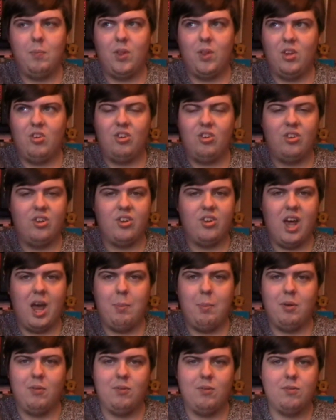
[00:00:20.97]
It's just a
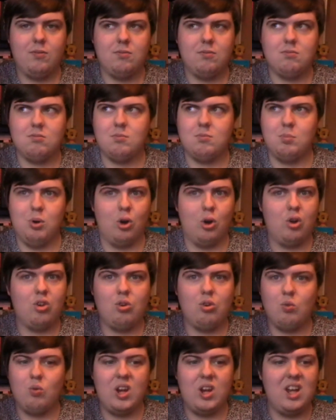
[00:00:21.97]
type of book
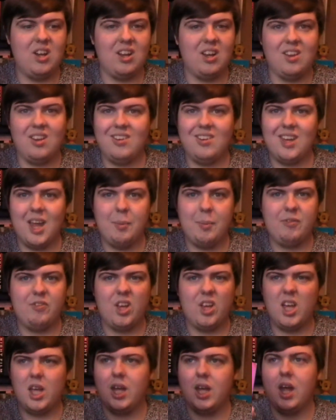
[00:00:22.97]
to read at this time
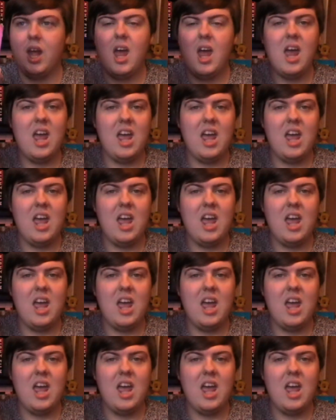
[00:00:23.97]
of year